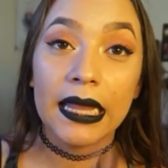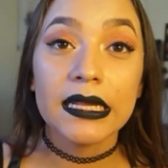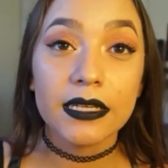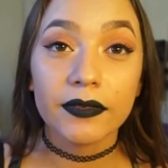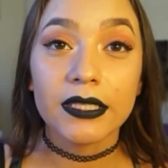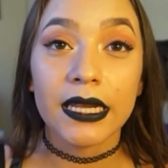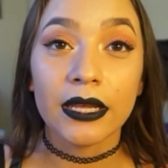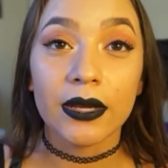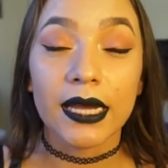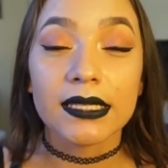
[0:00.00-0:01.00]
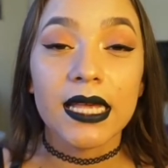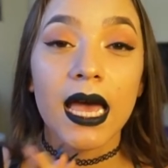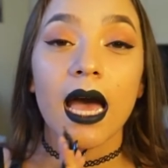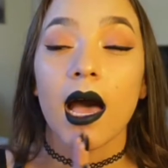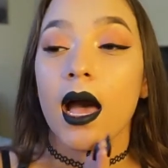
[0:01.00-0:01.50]
so that is
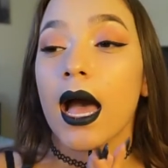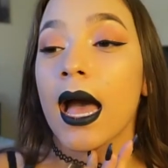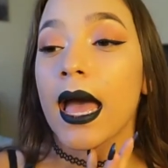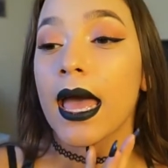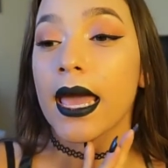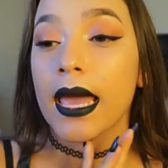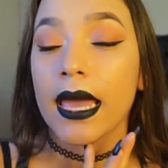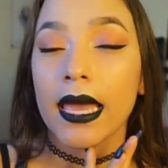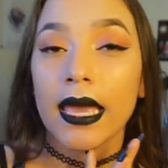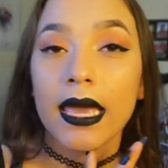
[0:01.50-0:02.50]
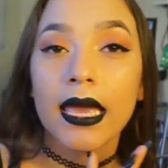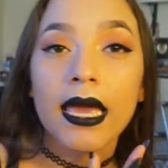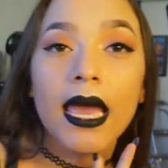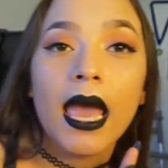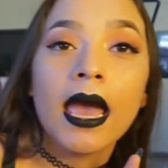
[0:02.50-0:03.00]
it for today, you guys.
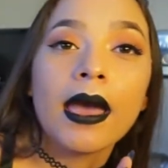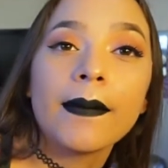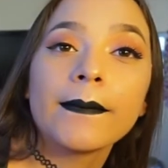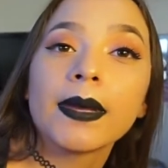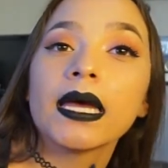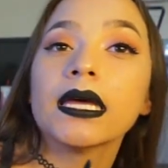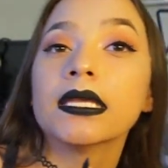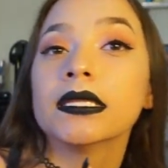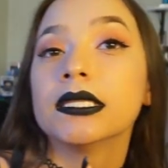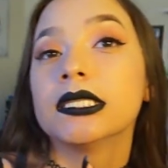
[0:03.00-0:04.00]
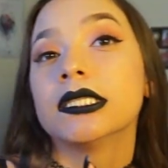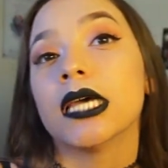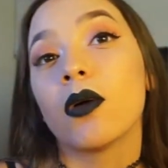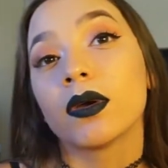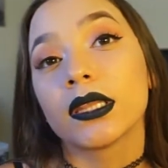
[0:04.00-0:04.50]
I am
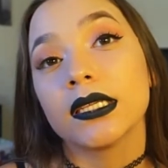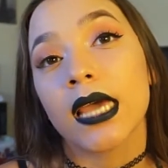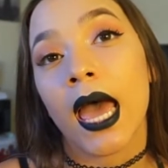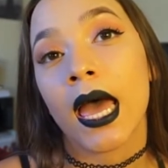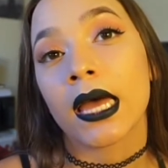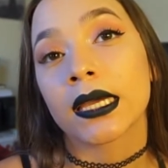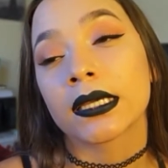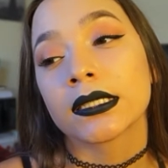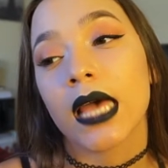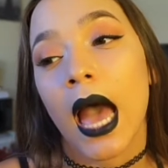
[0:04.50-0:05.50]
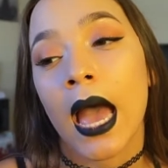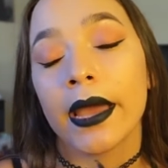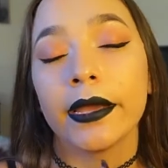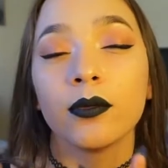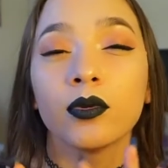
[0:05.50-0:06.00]
done with the
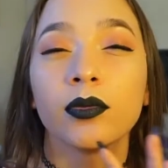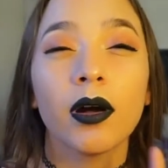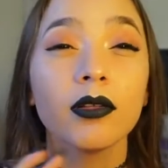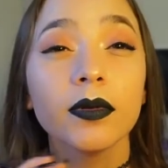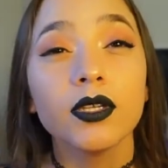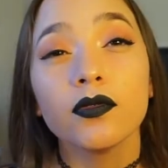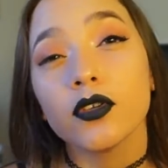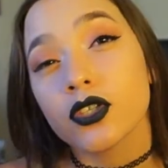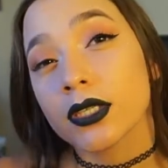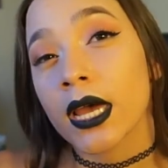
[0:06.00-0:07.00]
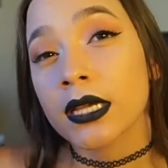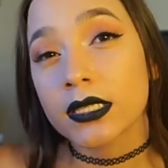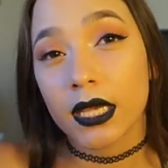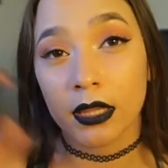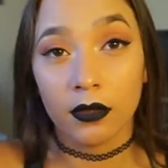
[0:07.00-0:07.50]
tags. I will
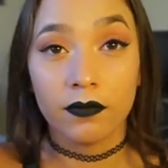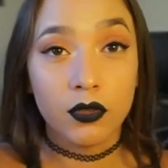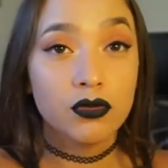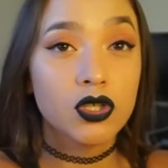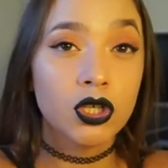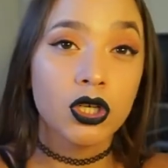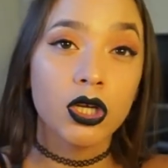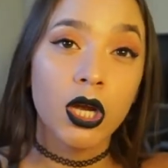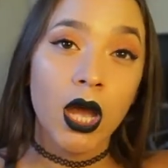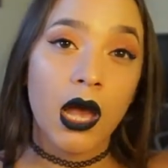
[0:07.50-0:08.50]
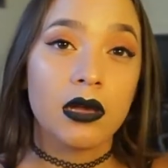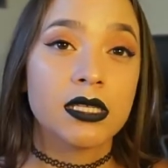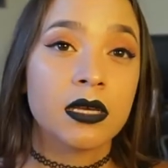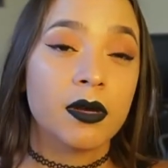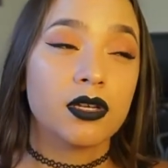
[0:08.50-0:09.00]
probably do future tags in the
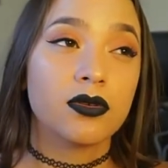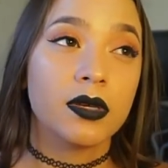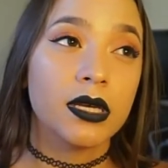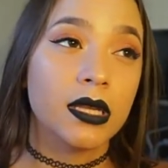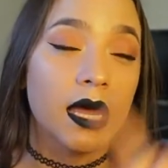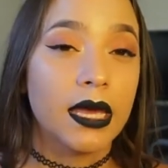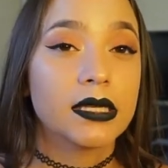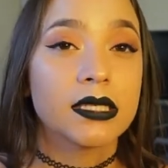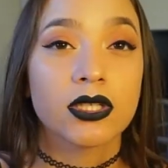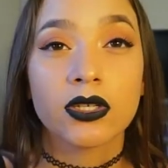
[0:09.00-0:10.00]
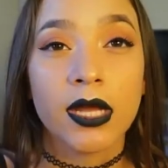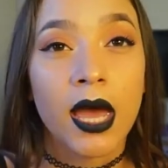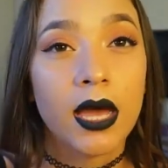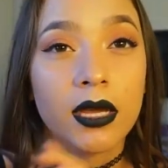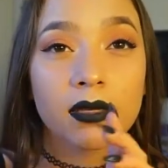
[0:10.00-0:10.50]
future. I was thinking about
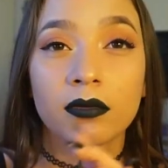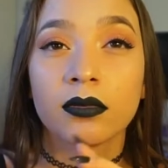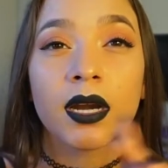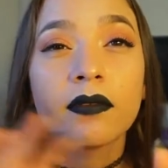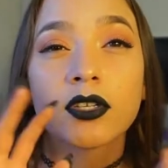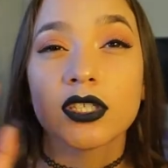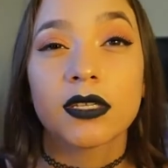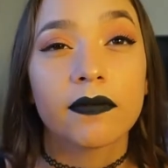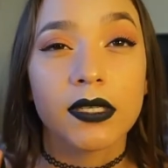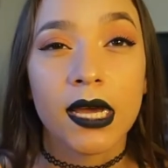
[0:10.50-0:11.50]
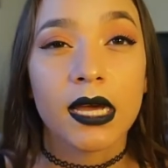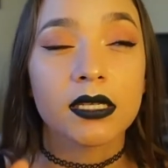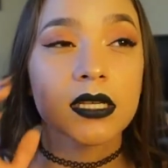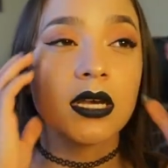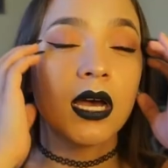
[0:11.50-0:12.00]
doing like sister tag,
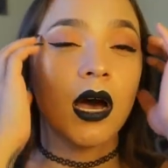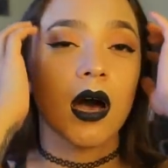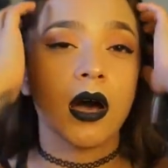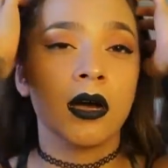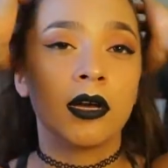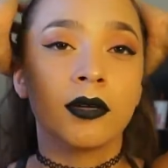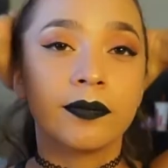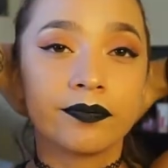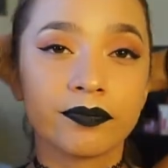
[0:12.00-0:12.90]
whatever, just different tags,